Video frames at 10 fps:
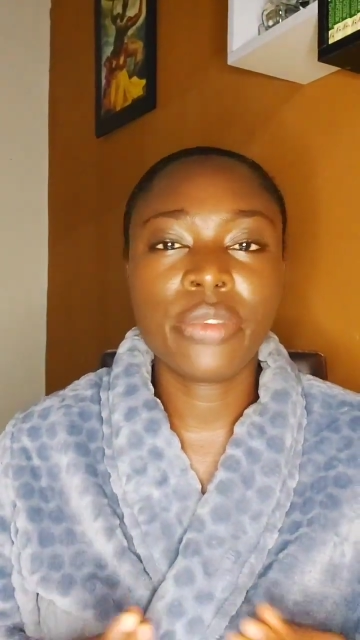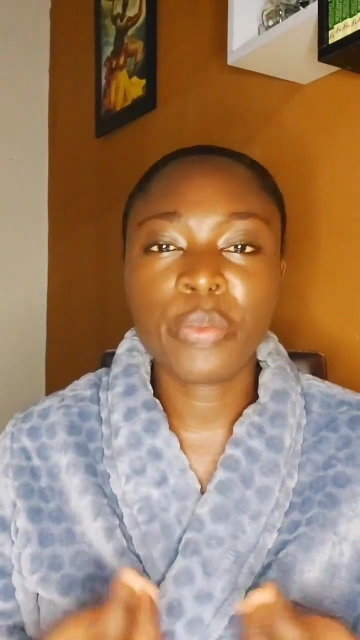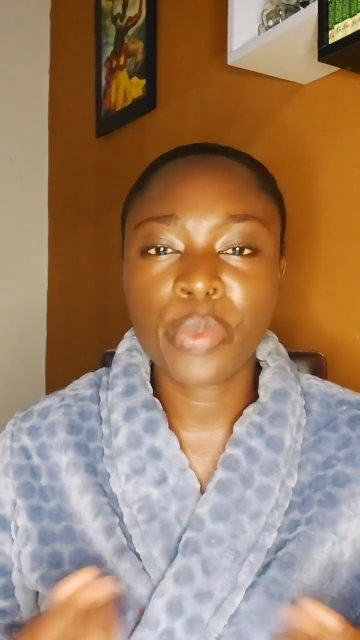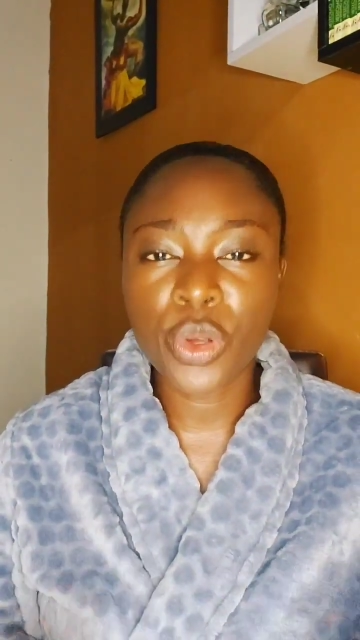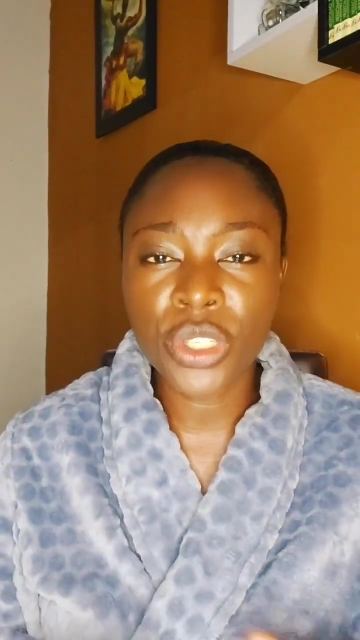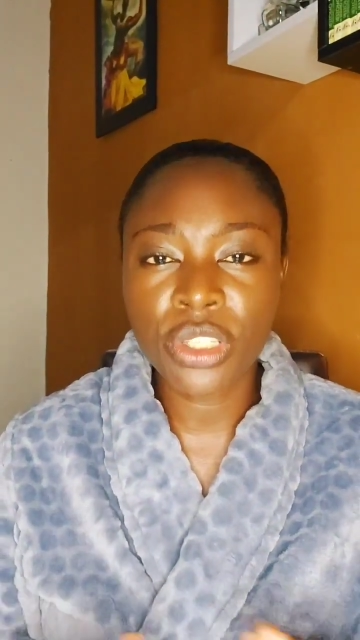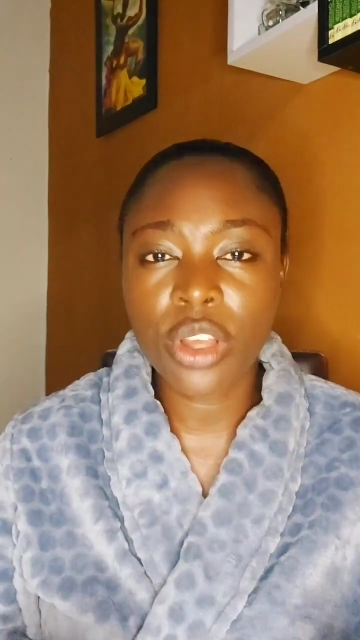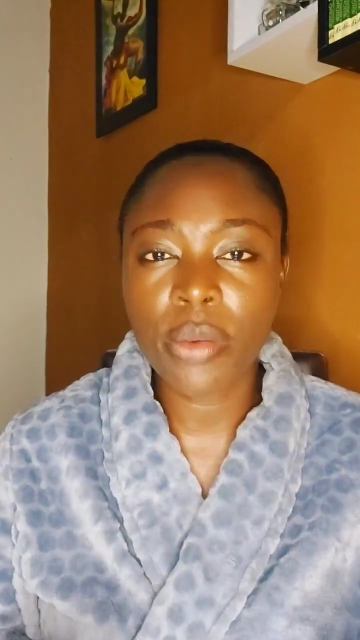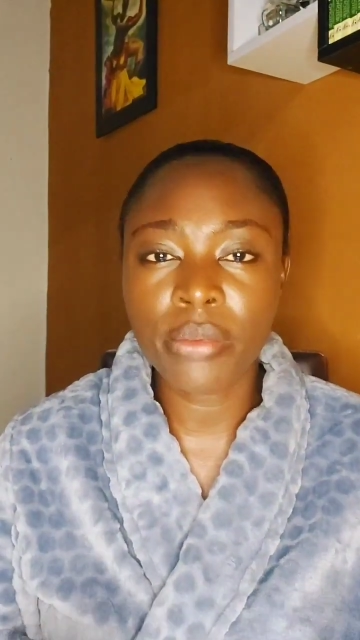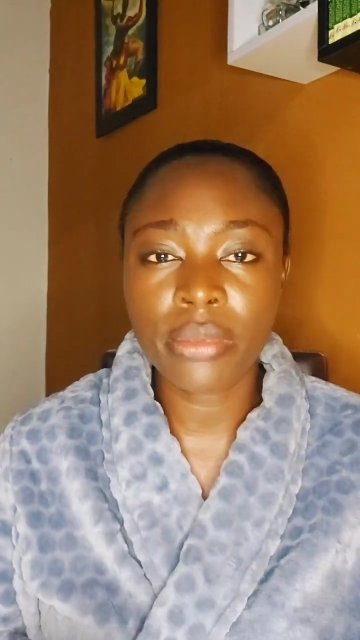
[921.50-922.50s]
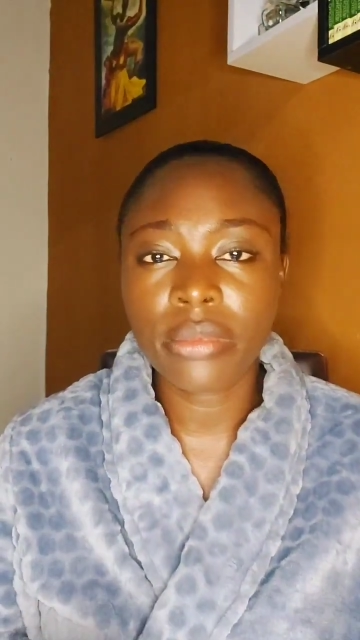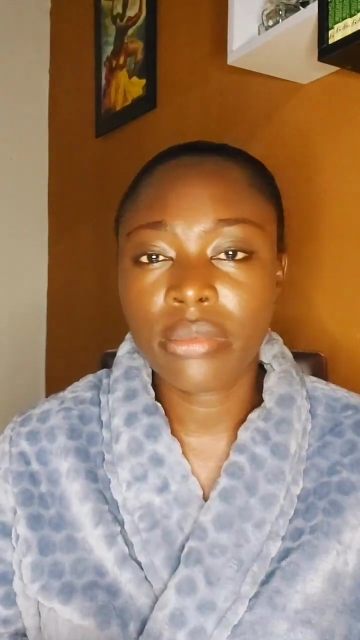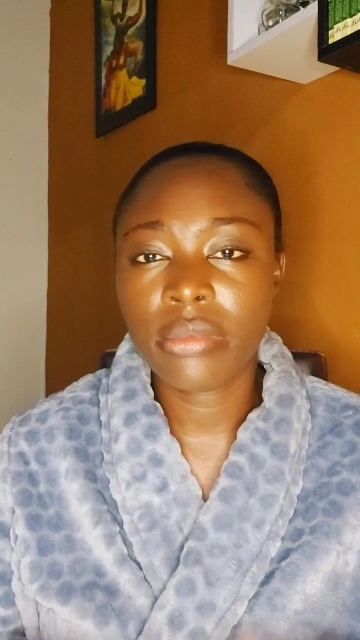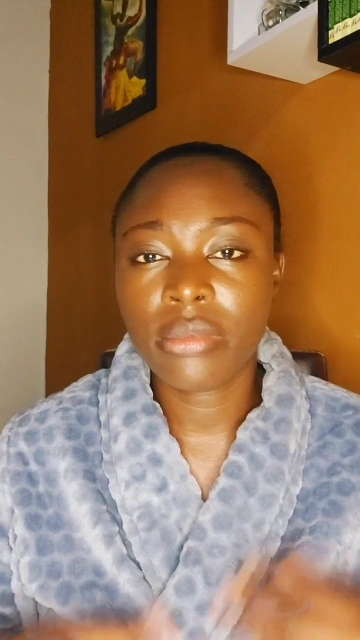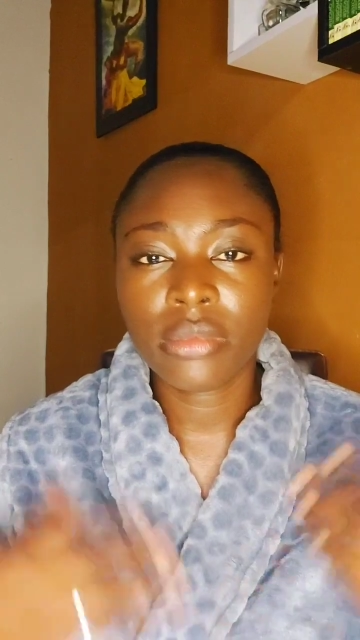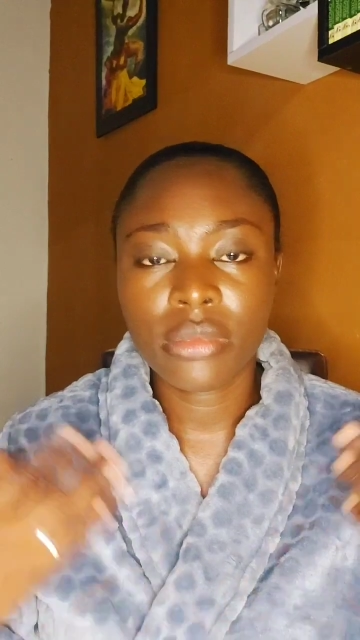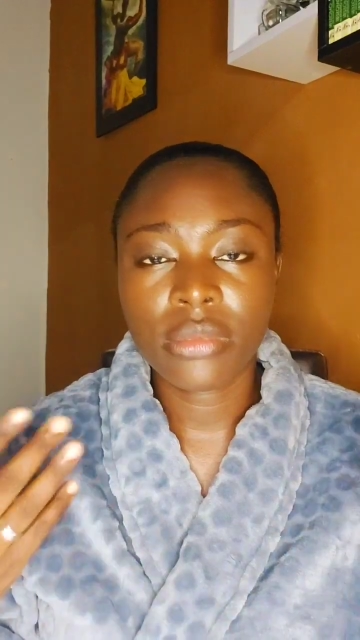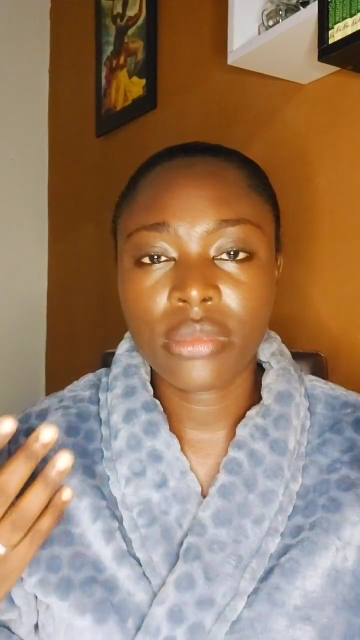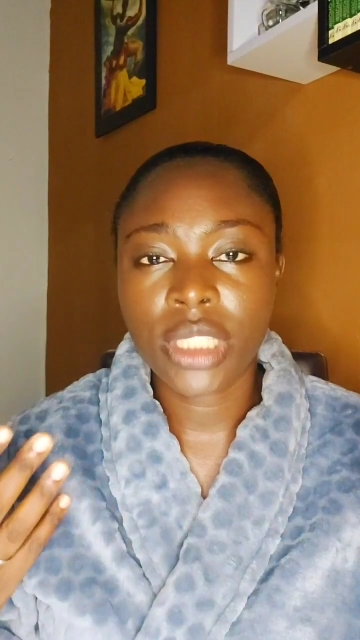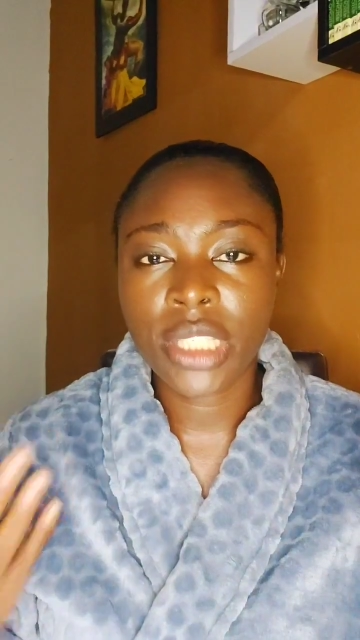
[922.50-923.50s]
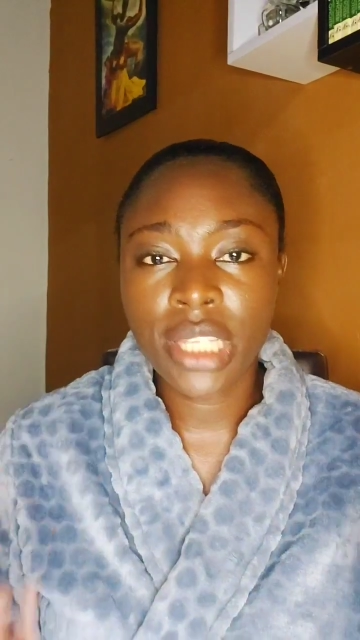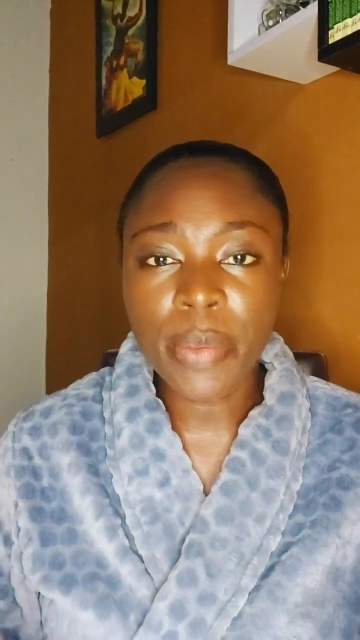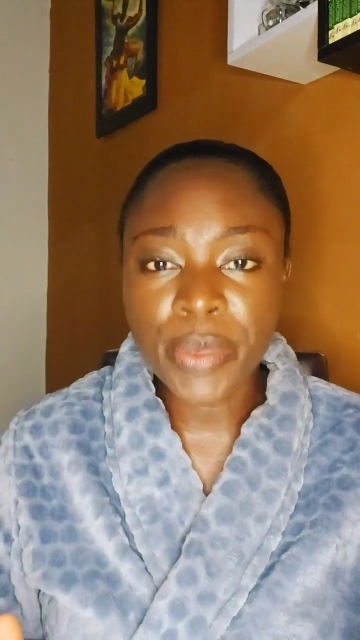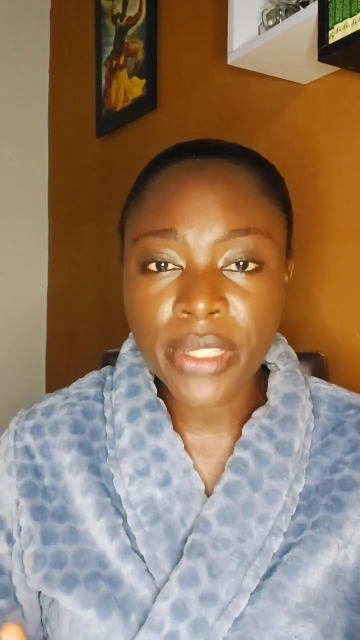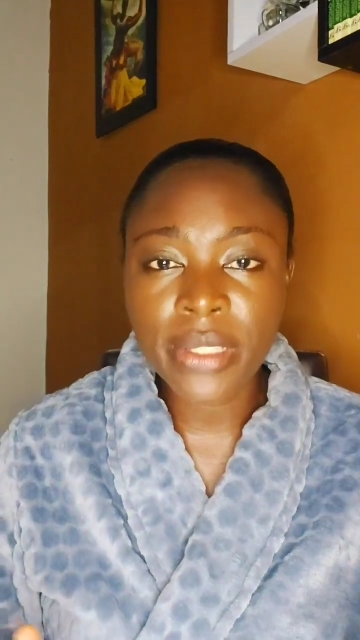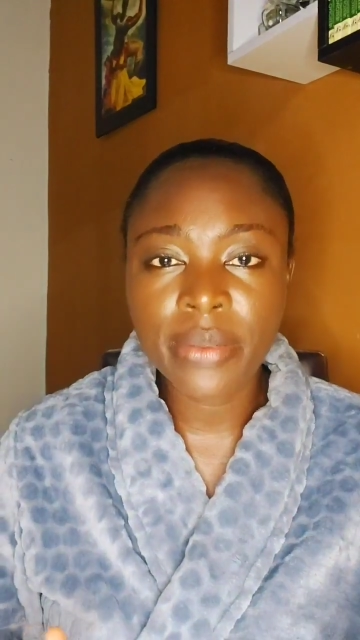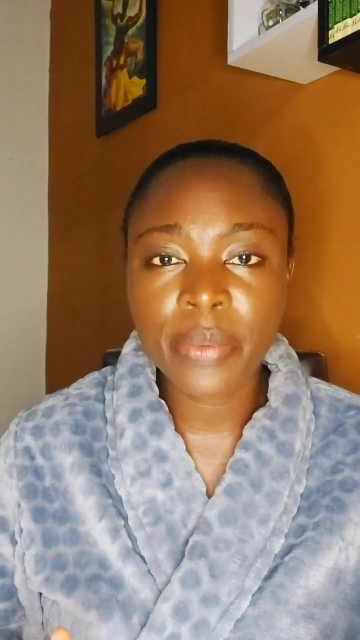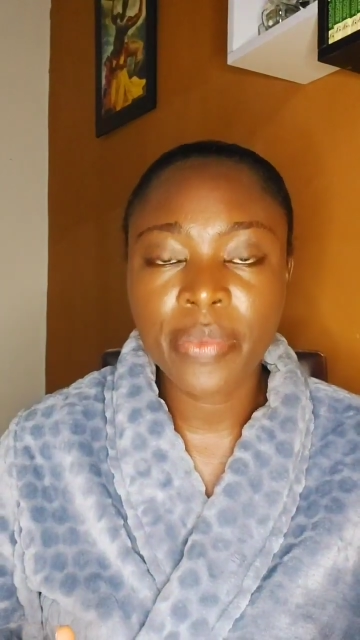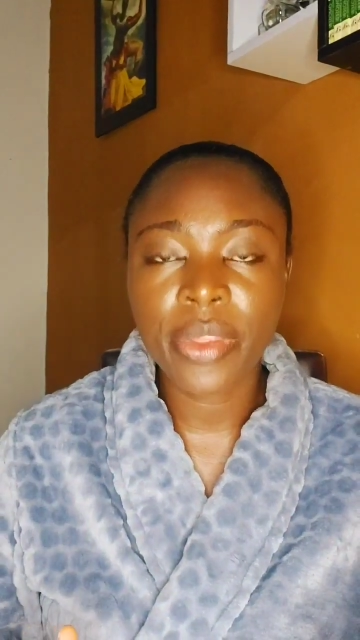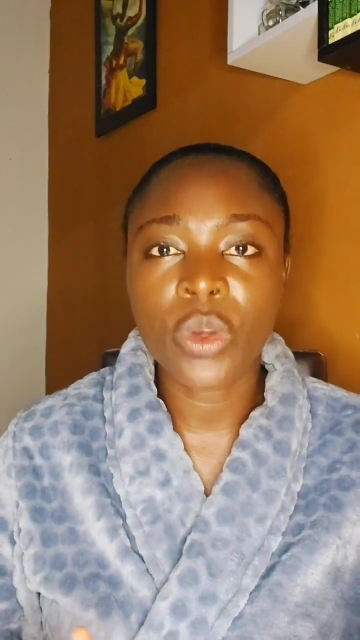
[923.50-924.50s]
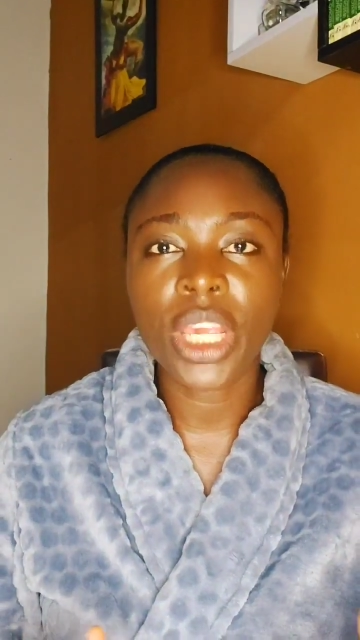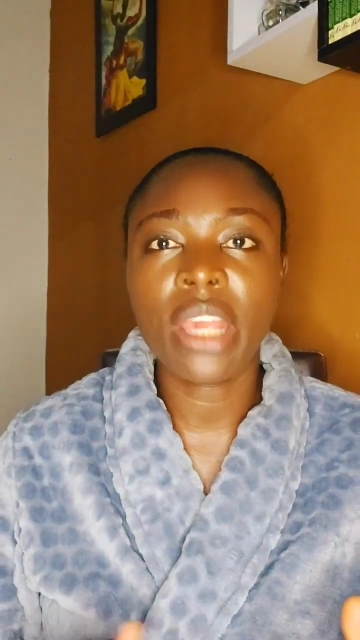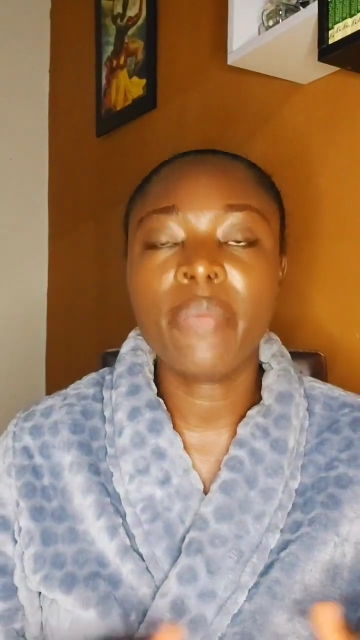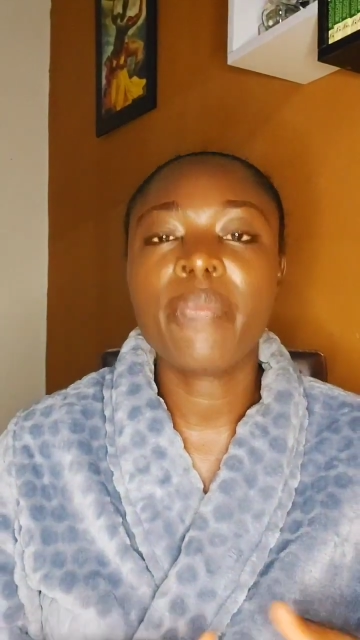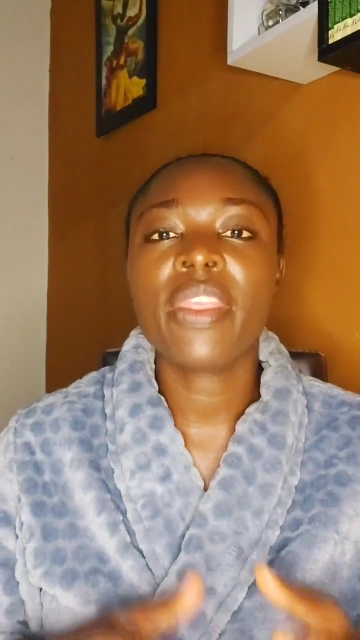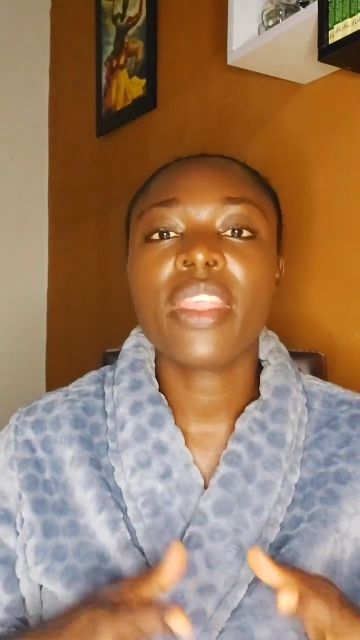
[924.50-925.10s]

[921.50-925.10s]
post some tips, okay,